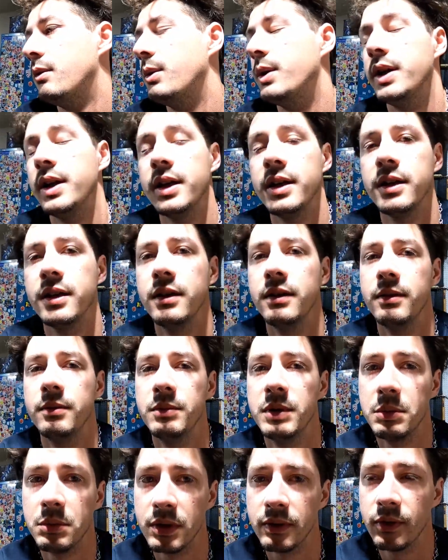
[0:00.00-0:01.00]
we
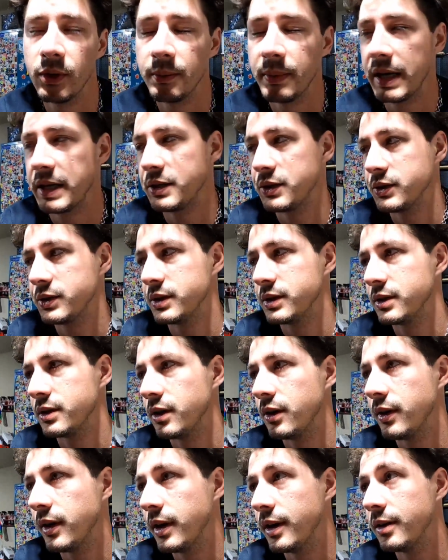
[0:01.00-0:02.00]
needed memory foam mattresses
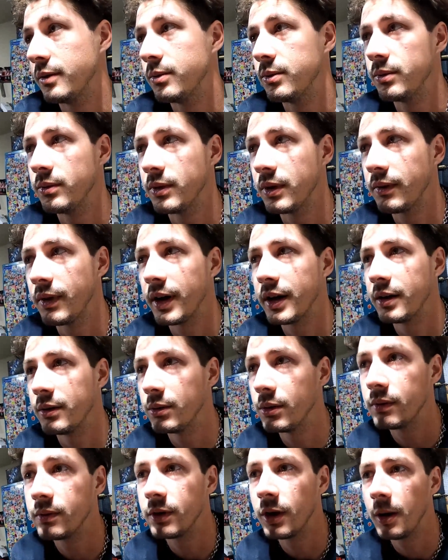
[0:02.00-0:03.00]
and all that. If I had a
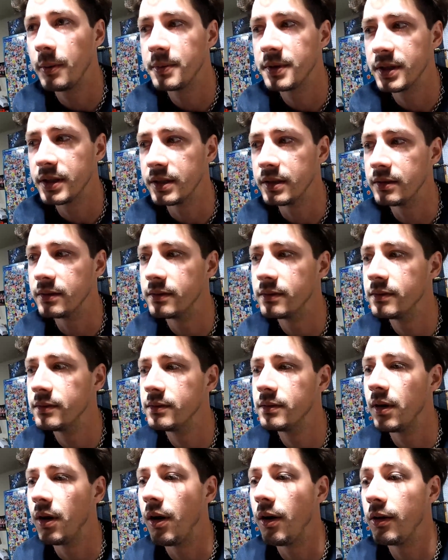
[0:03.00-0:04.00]
rooftop tent,
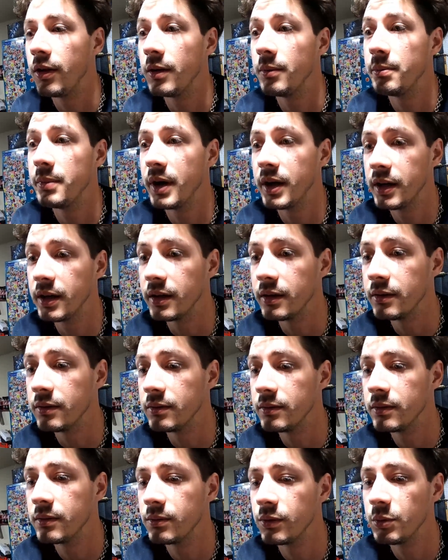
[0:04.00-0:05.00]
all the
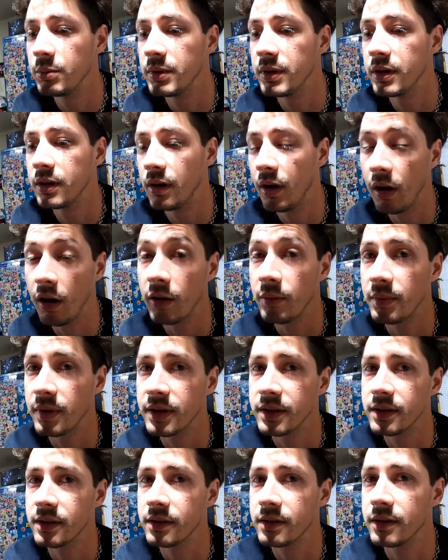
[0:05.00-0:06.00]
bedding would be gone
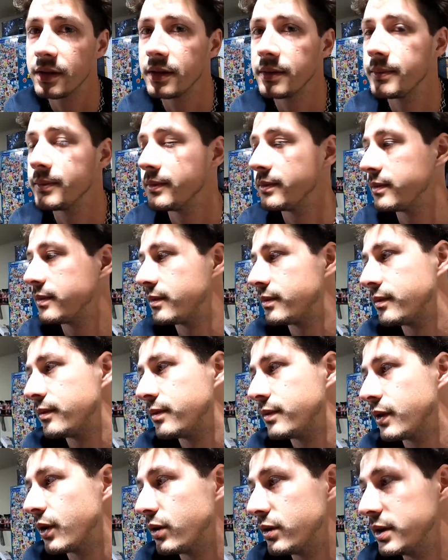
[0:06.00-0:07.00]
basically.
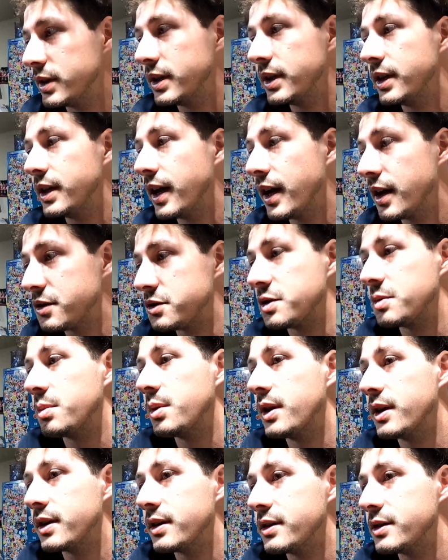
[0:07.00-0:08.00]
Only any extra
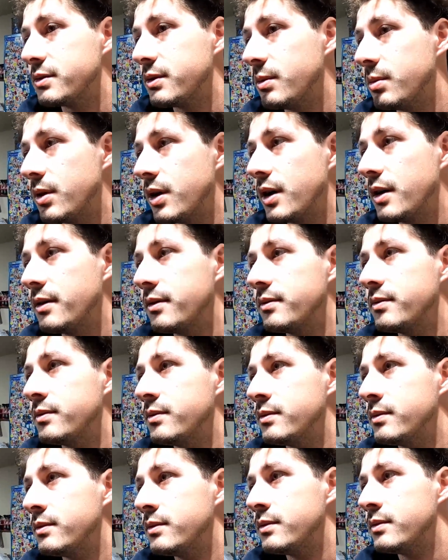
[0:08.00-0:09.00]
blankets we brought
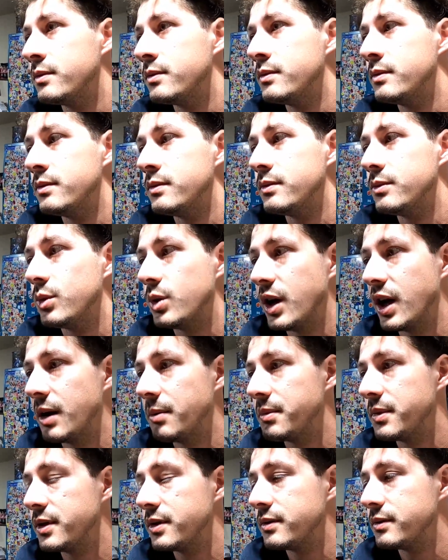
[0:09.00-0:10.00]
would
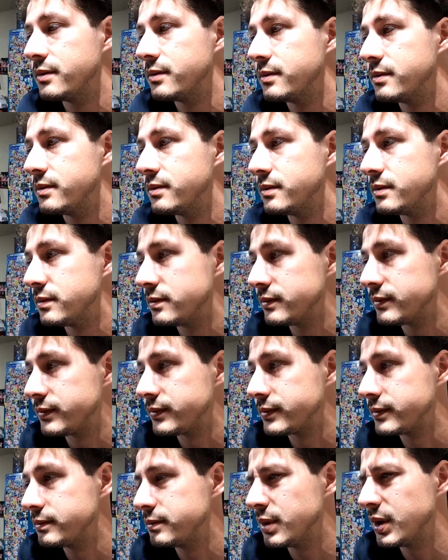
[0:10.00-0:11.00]
happen.
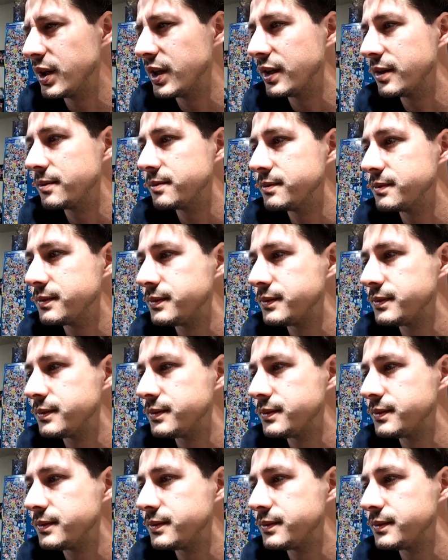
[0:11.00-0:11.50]
But like,